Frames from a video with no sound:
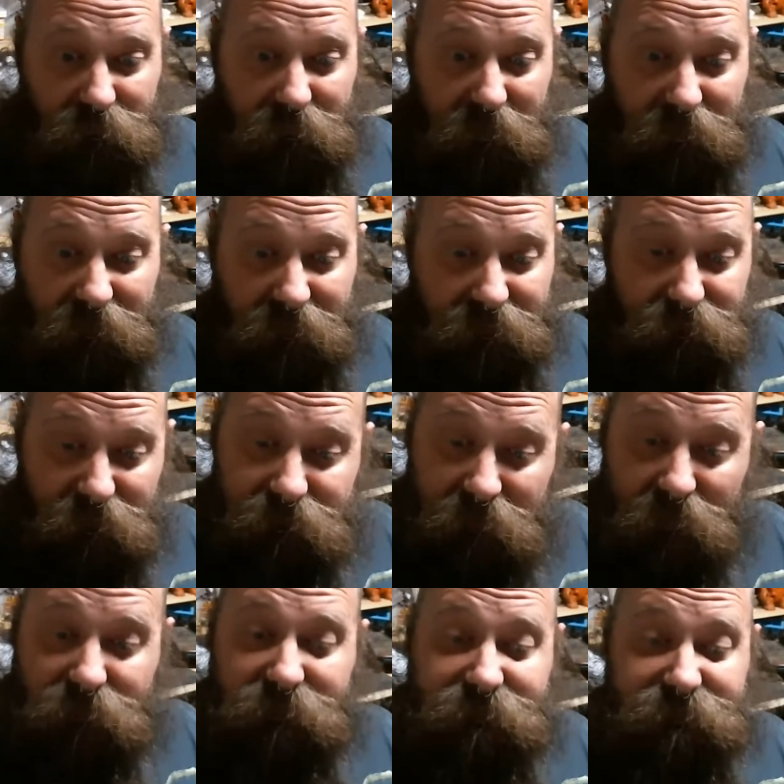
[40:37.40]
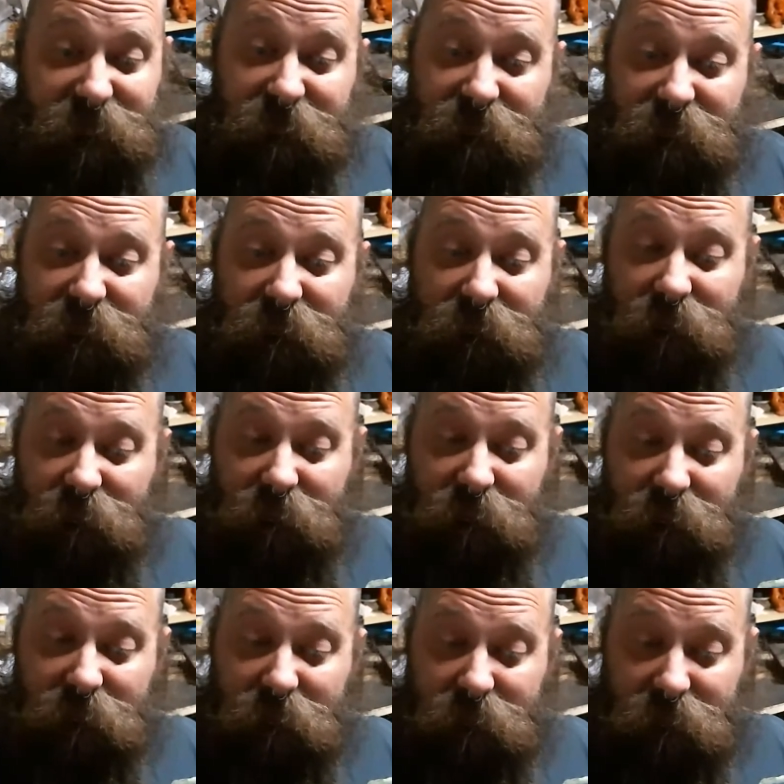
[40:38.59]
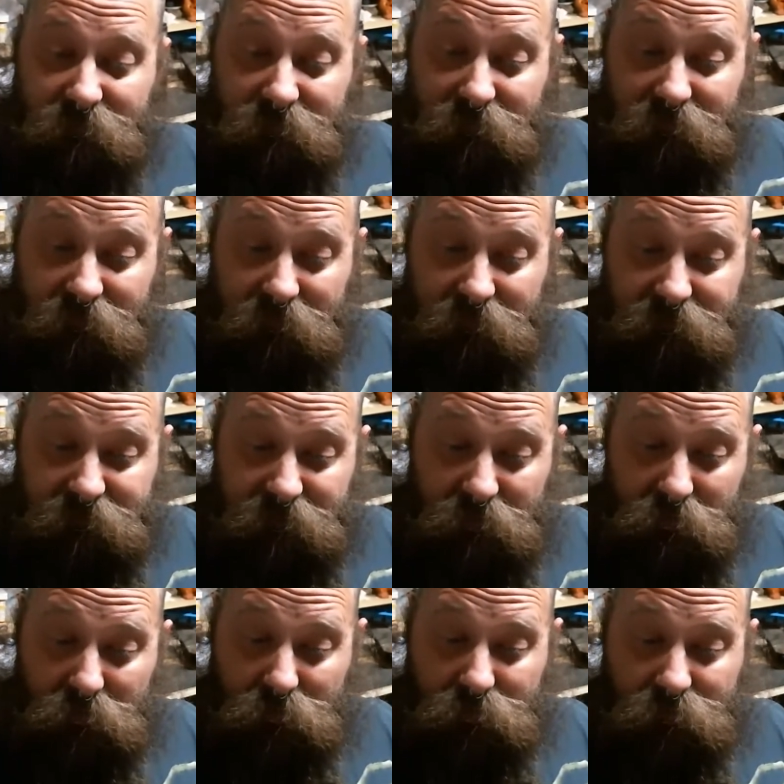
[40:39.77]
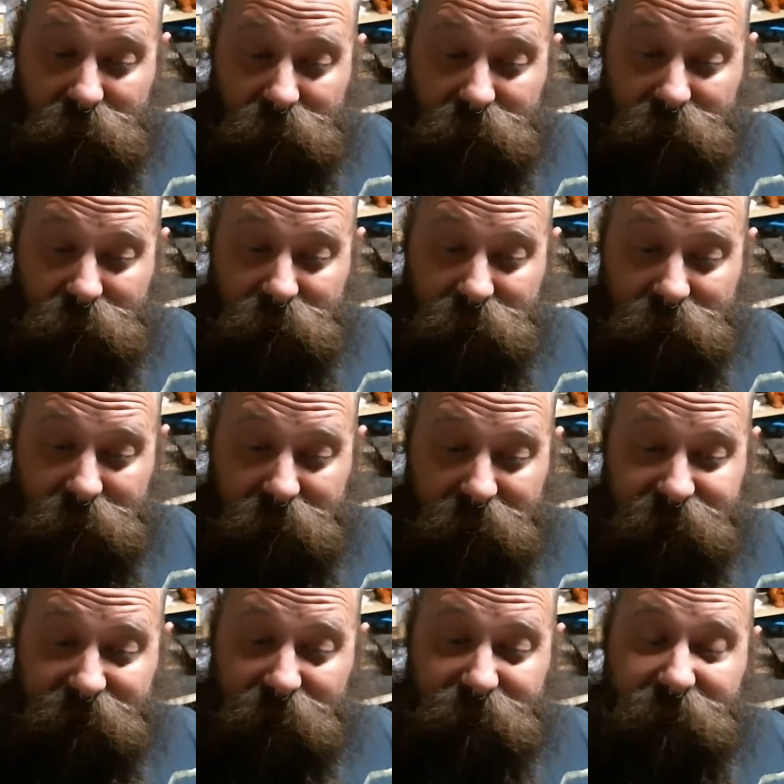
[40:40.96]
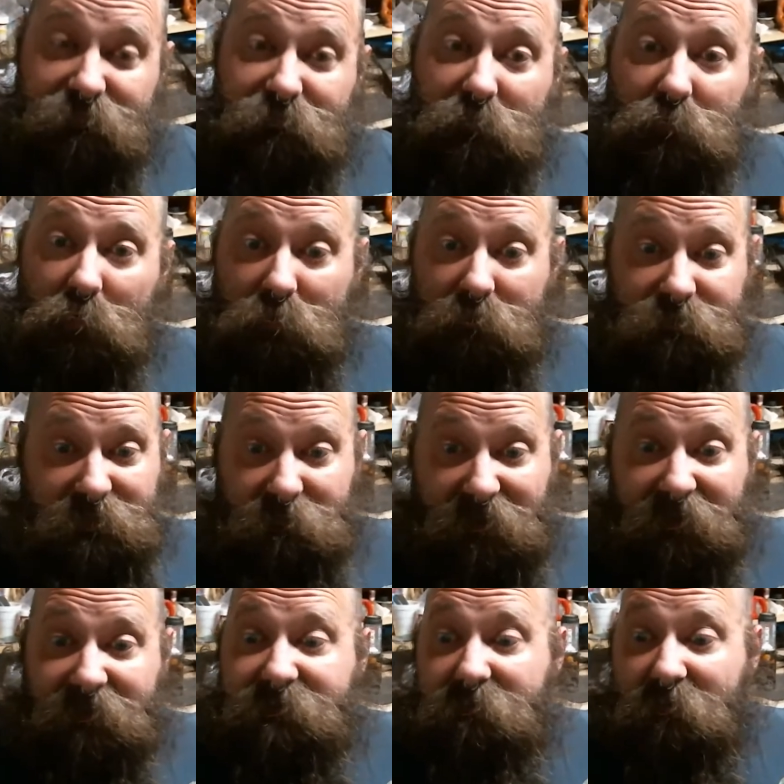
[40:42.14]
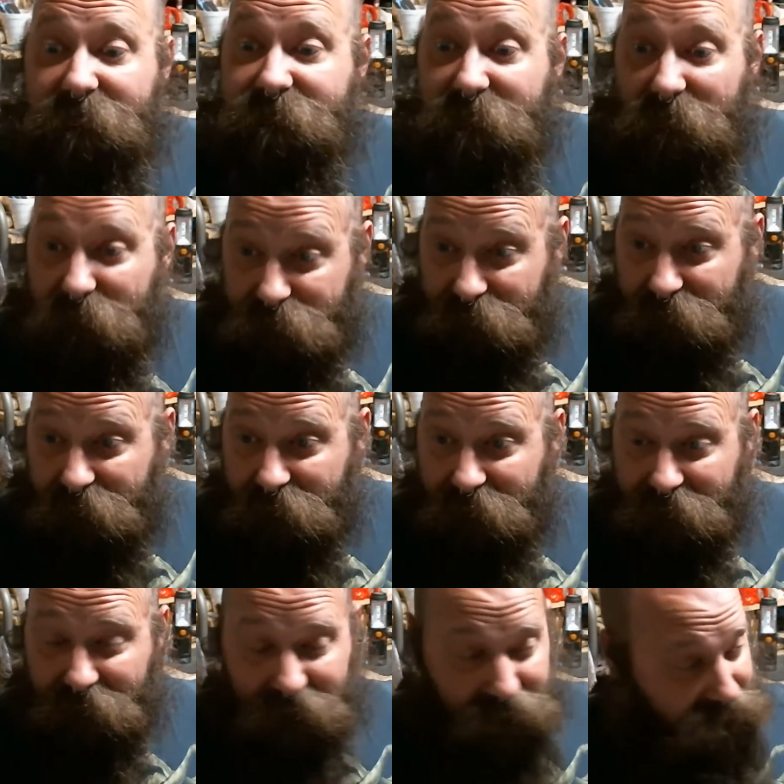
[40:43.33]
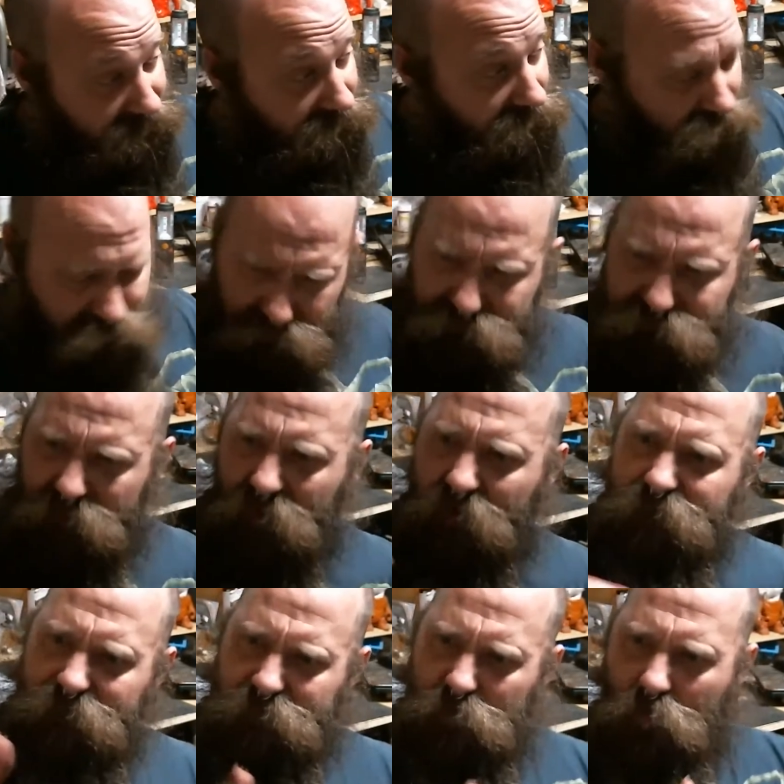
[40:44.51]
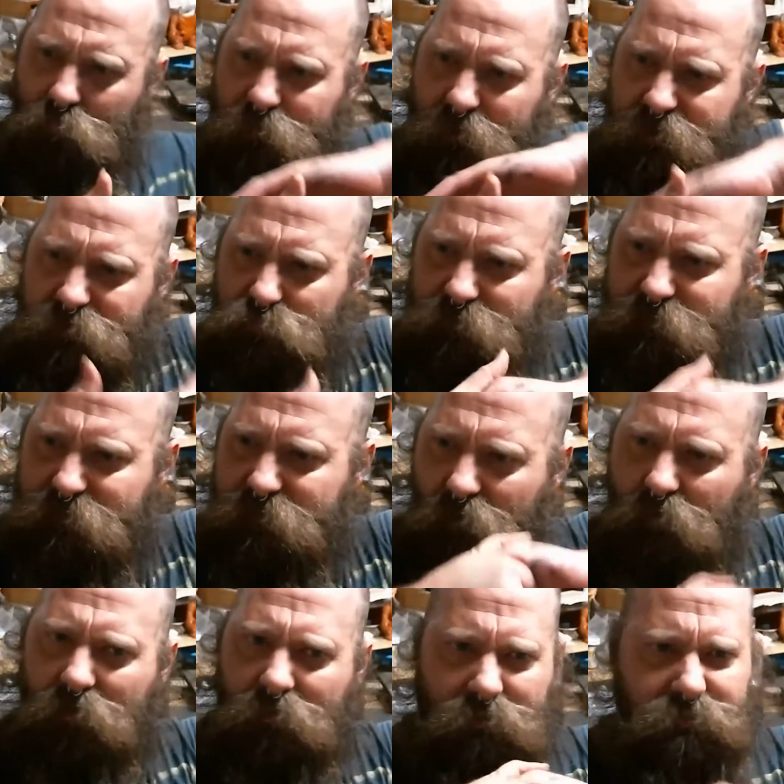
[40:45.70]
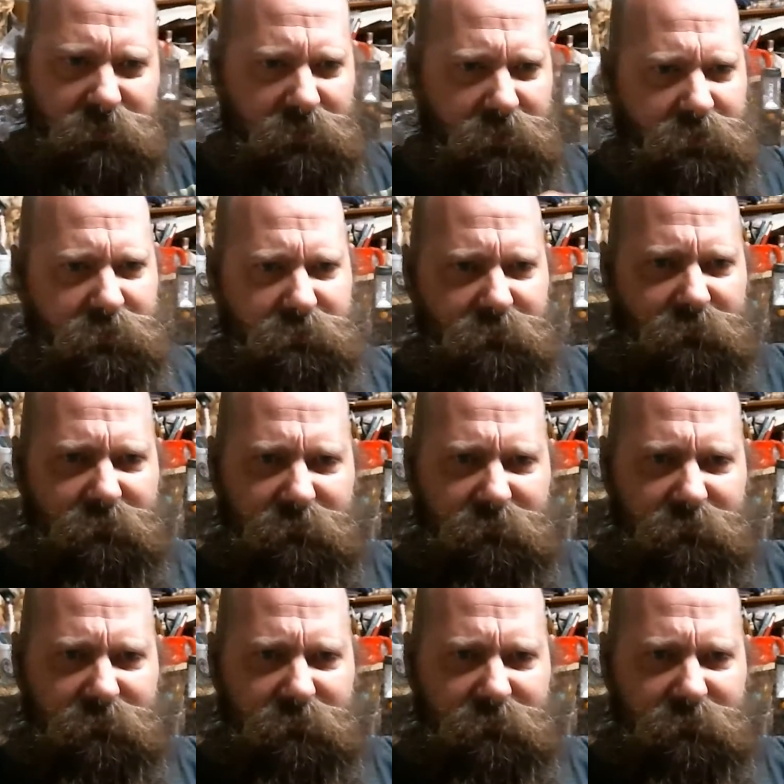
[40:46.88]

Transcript: And like, maybe I'm just standing there, you know, accepting this award that I'm handing myself. Like, good job, me. Oh, thank you, me. Oh, yay.